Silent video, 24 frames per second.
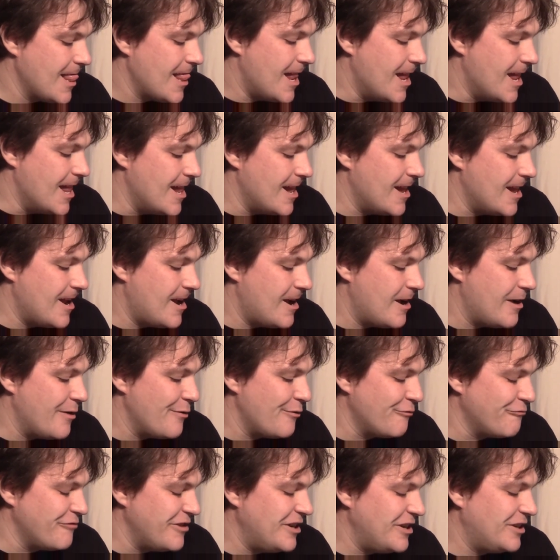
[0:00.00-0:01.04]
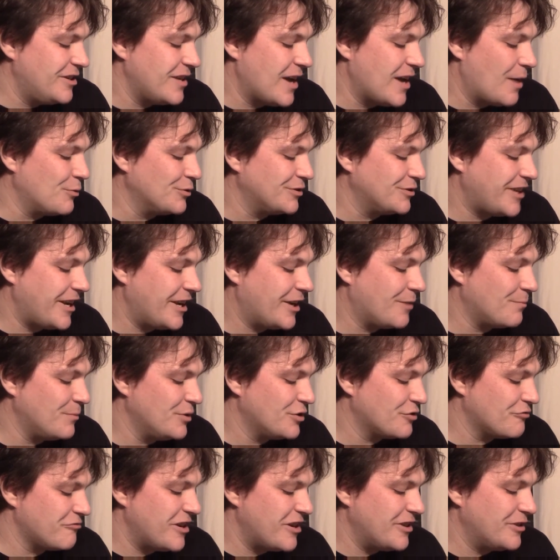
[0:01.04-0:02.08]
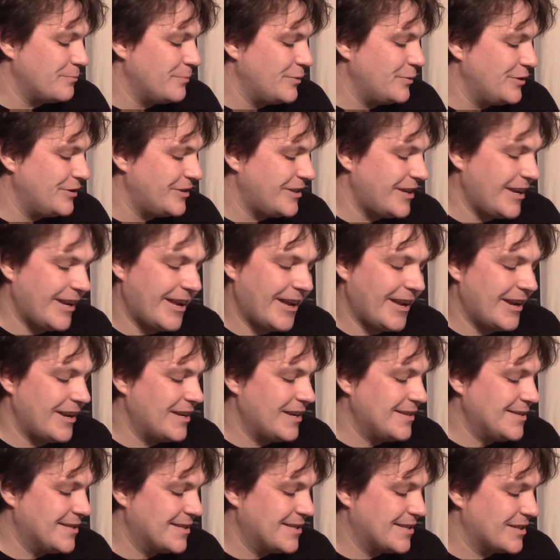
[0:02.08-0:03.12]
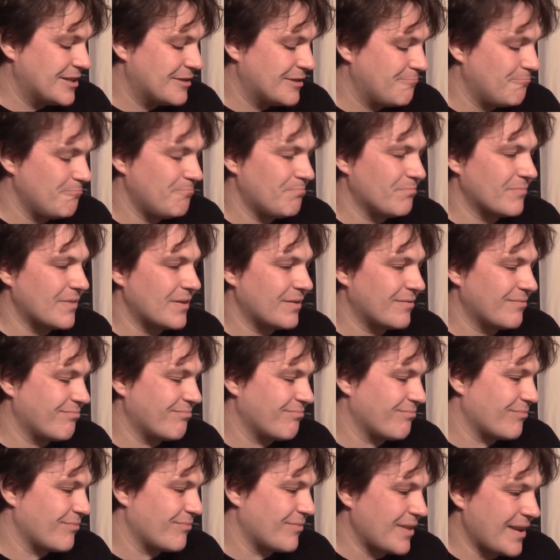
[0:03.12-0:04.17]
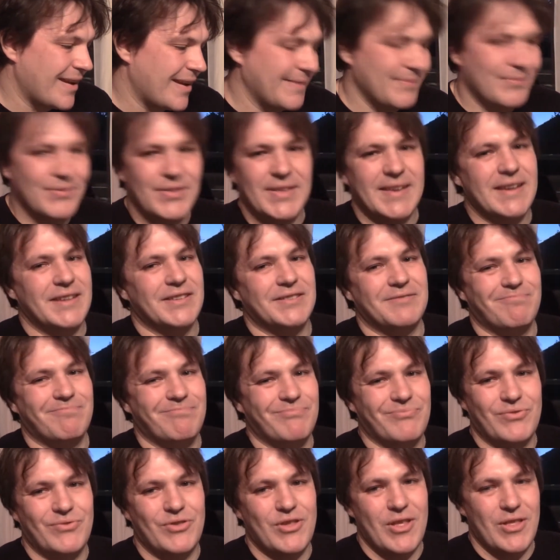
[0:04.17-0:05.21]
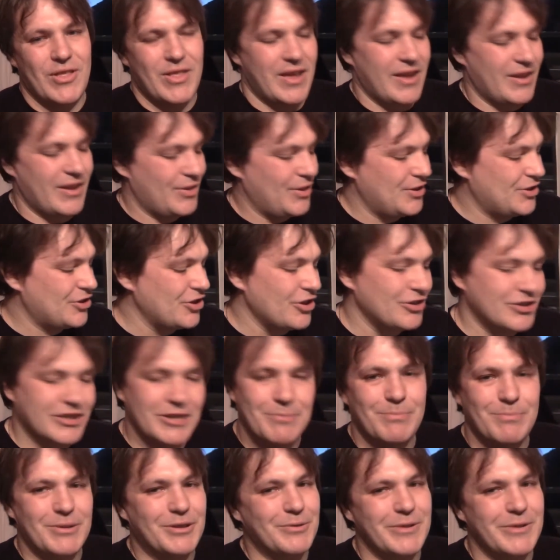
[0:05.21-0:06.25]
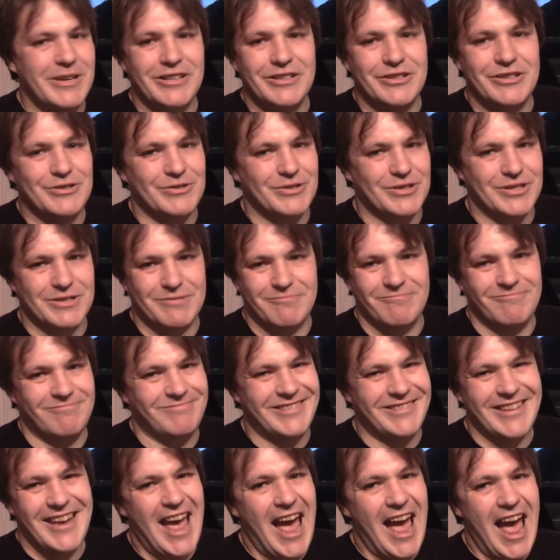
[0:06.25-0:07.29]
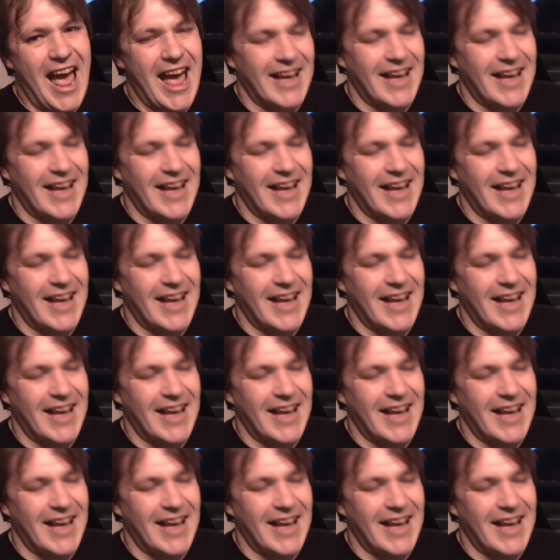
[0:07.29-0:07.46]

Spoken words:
Reason I won't take them as a regiment is the shots in between are just nah.